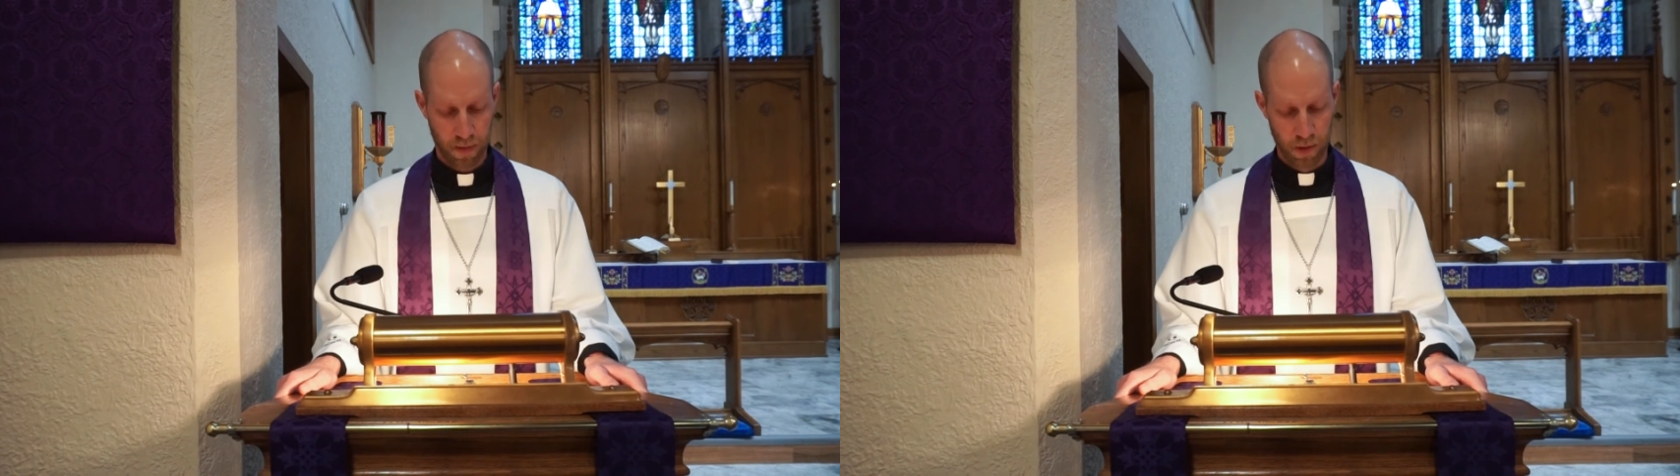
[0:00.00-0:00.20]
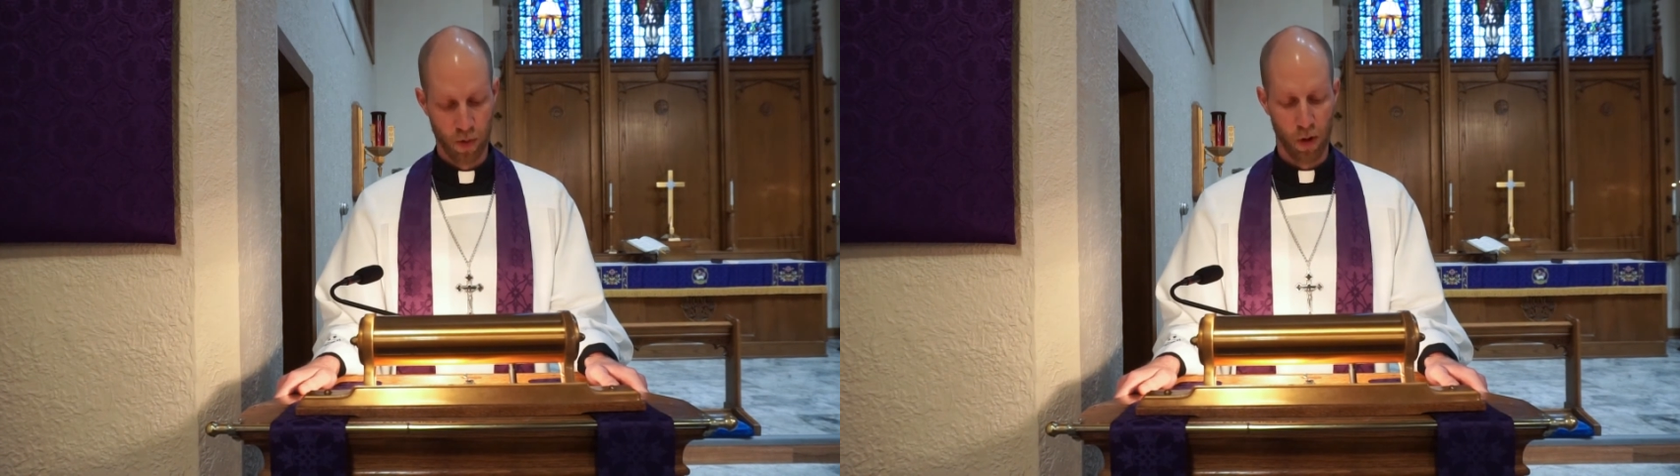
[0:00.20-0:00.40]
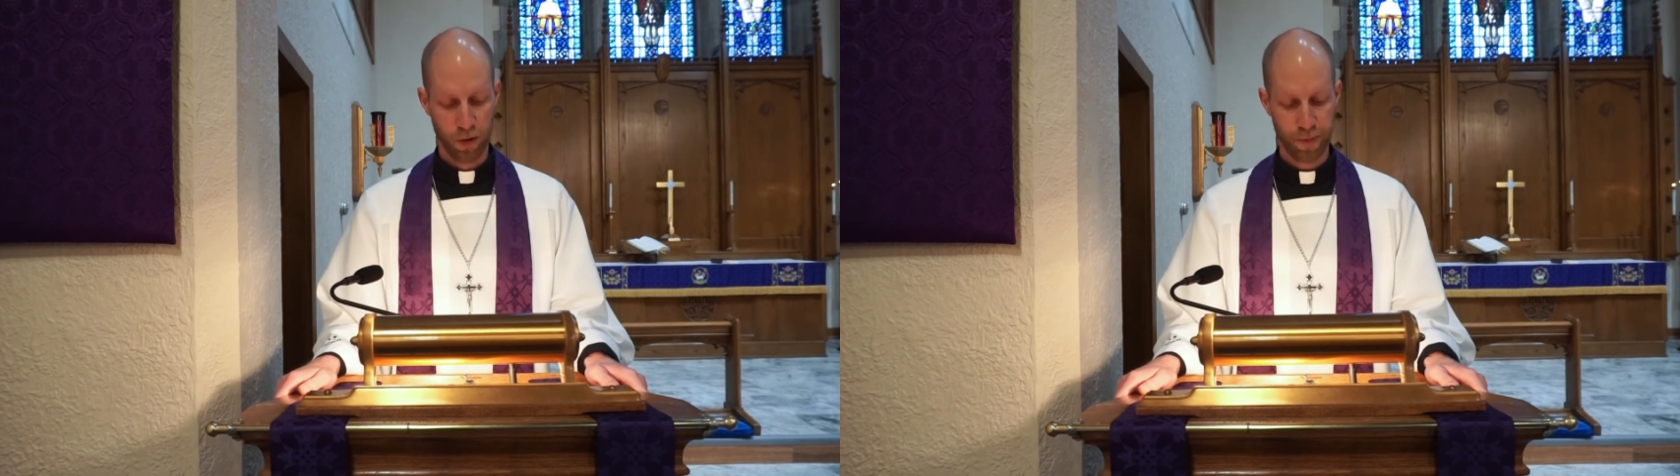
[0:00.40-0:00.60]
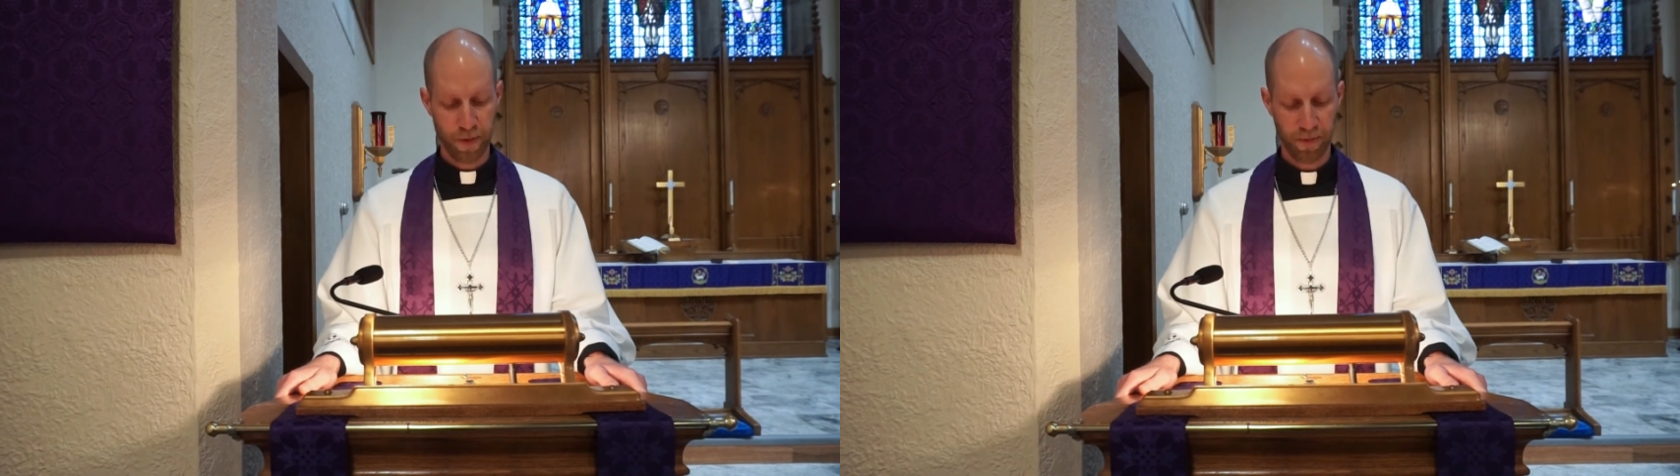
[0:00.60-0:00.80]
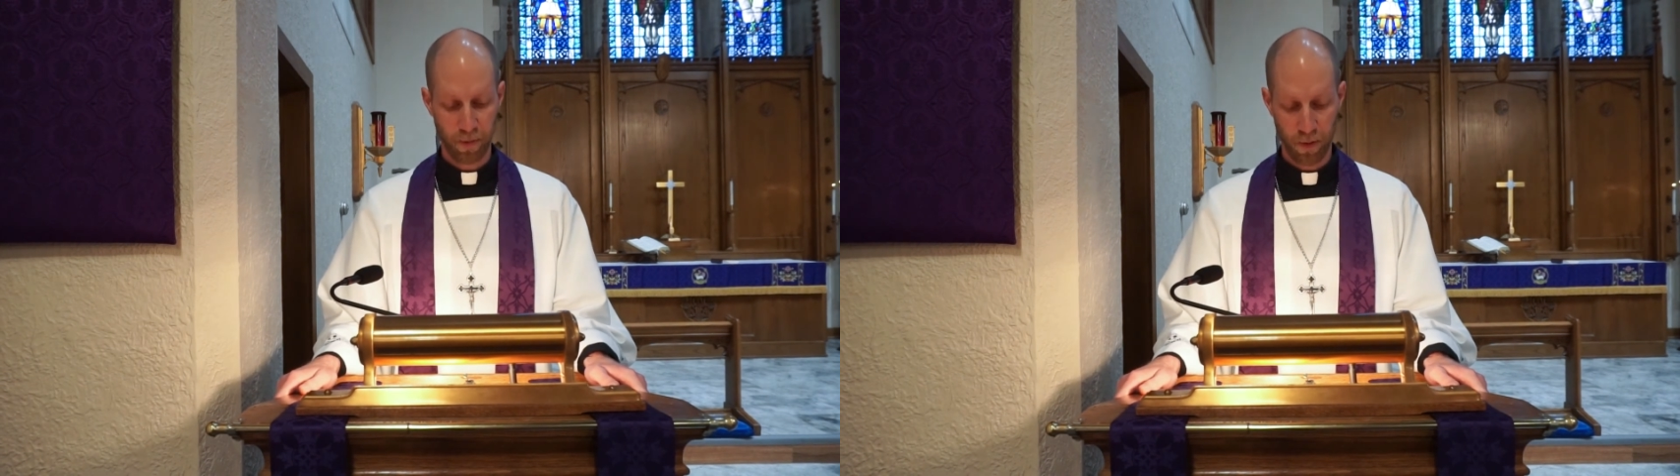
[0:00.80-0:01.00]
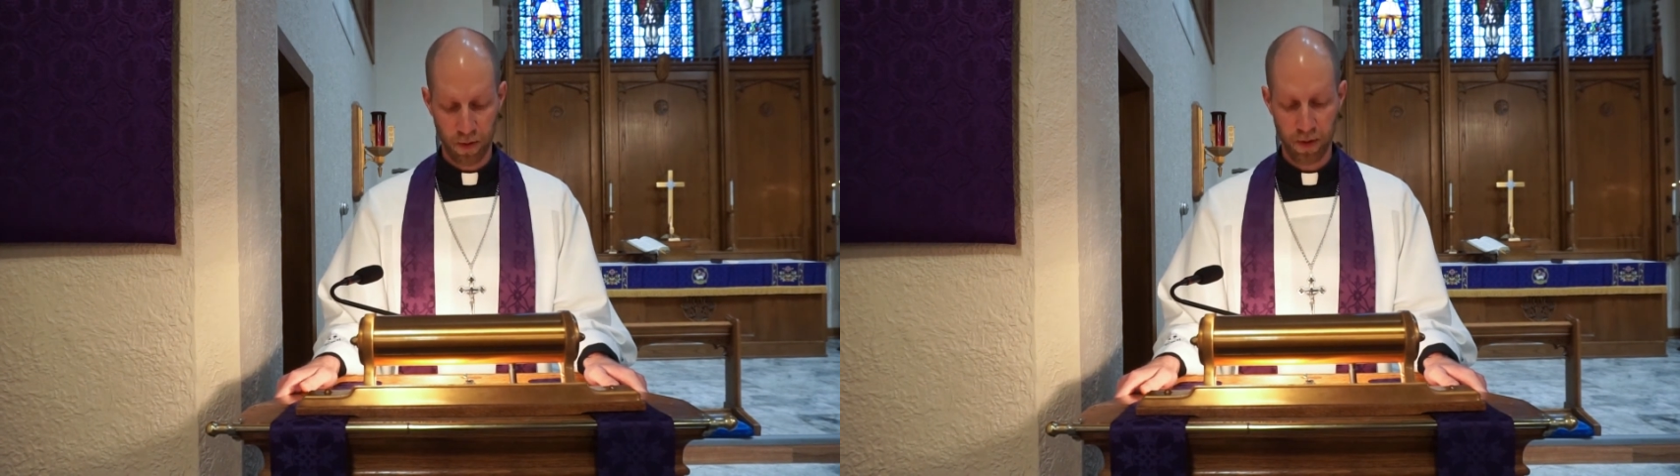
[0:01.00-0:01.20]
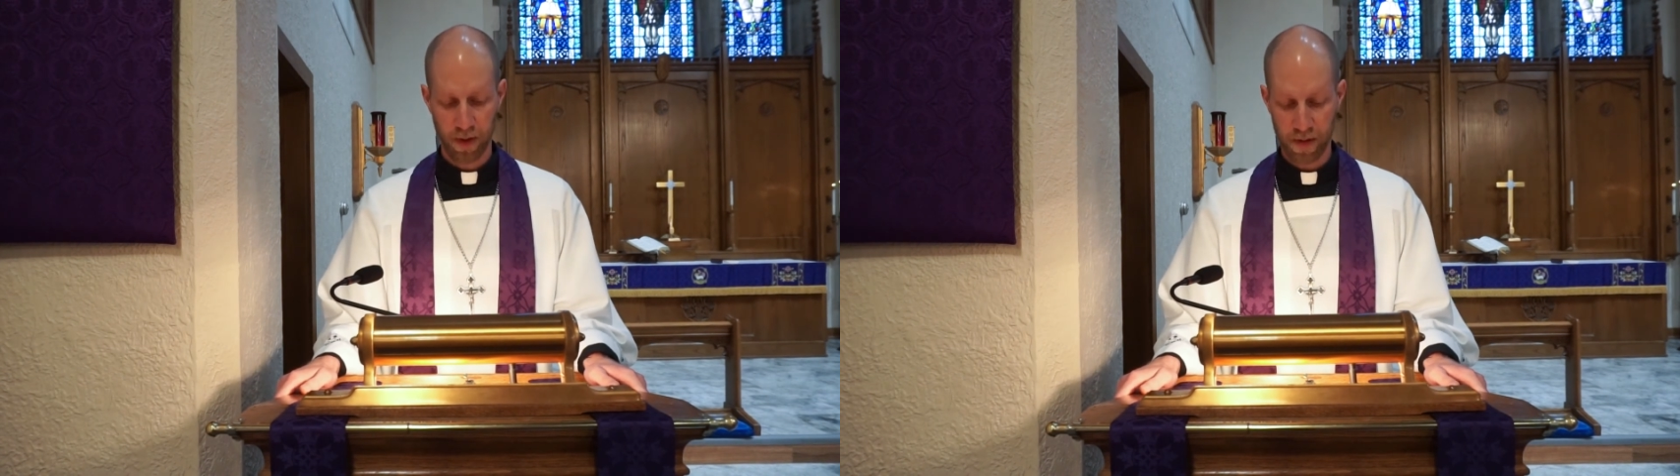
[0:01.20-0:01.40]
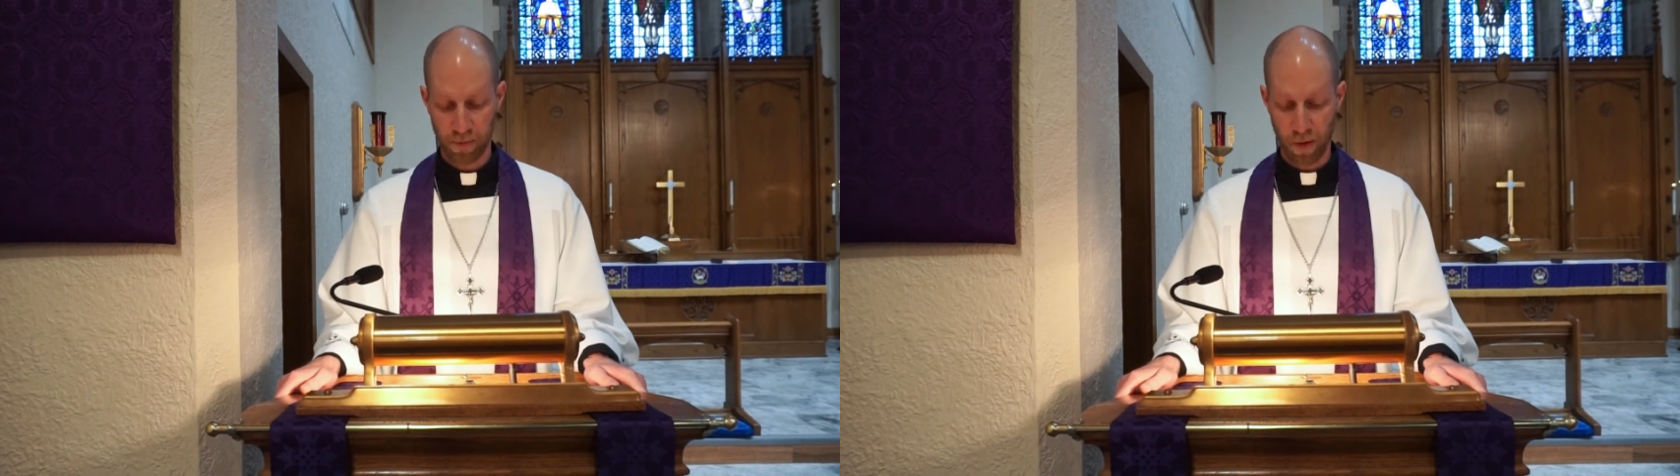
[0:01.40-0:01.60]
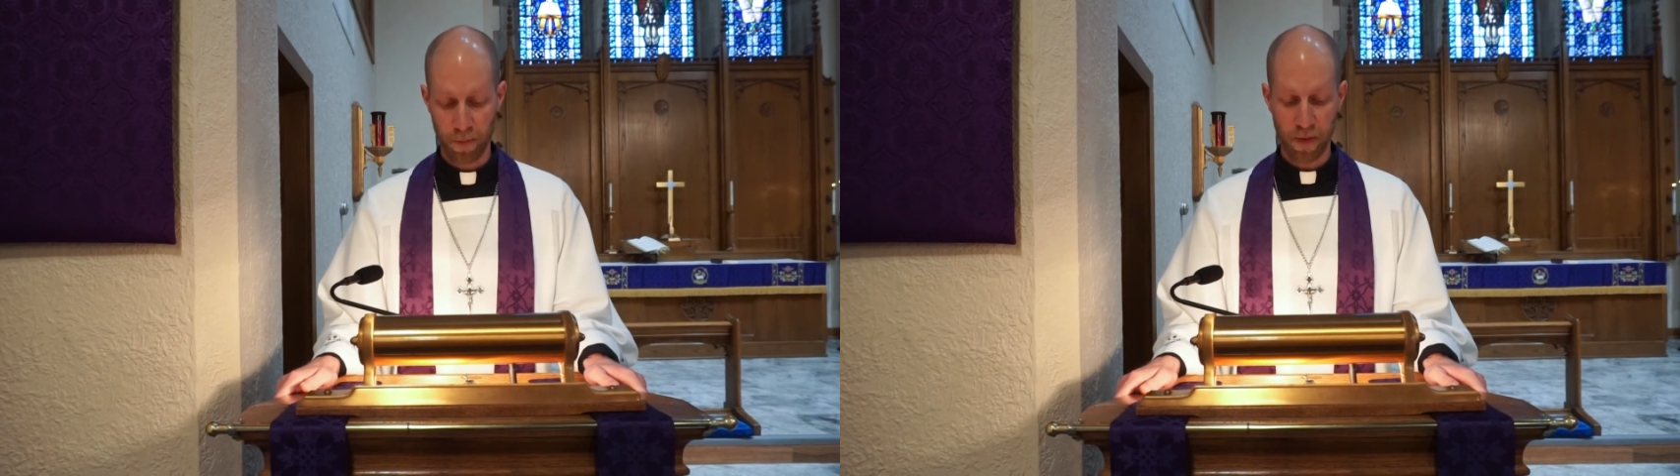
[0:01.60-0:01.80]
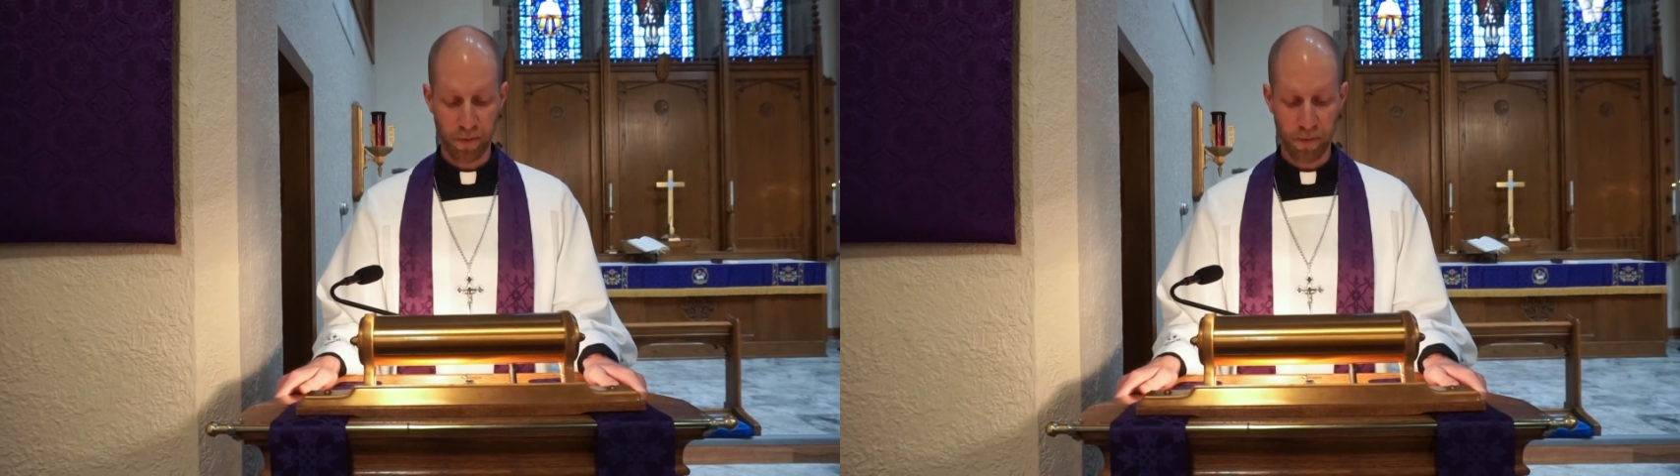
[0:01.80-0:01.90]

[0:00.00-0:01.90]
he rose from